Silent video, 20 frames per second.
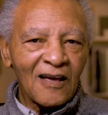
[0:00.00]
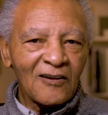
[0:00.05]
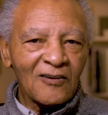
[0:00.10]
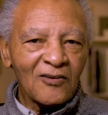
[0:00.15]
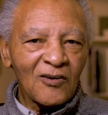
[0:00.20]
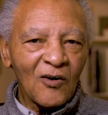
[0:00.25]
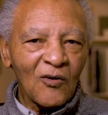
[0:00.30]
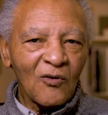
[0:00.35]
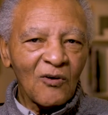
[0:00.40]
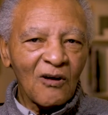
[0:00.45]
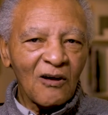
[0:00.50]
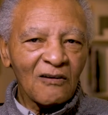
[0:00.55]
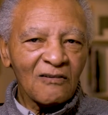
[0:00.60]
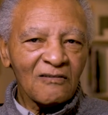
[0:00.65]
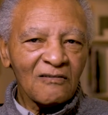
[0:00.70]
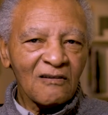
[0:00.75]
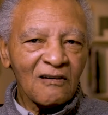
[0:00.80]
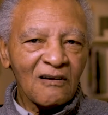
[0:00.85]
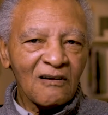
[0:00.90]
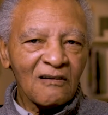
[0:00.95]
they told
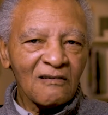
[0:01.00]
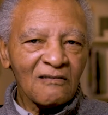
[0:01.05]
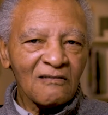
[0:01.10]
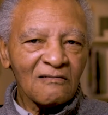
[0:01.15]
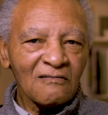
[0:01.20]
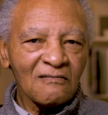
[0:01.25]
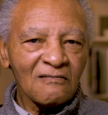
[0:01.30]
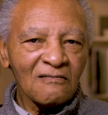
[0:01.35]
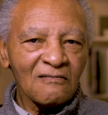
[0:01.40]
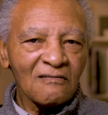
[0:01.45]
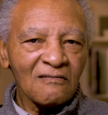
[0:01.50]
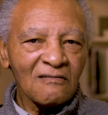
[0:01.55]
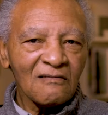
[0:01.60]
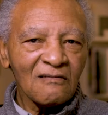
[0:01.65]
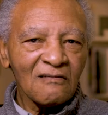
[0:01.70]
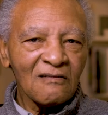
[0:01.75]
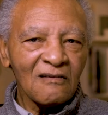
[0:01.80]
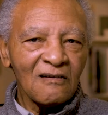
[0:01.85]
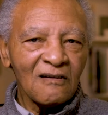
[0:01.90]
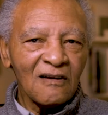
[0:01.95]
us, uh,
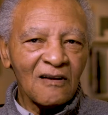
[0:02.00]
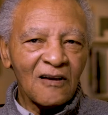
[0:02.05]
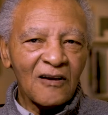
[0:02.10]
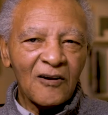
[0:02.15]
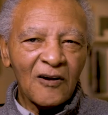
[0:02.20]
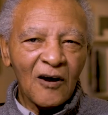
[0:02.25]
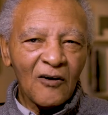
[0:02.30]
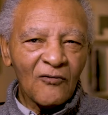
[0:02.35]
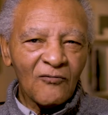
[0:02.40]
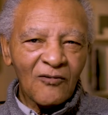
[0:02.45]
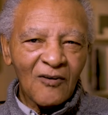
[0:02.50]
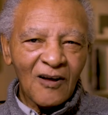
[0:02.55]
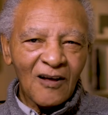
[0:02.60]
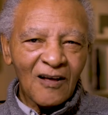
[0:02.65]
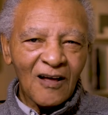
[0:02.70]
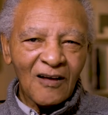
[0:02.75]
you know,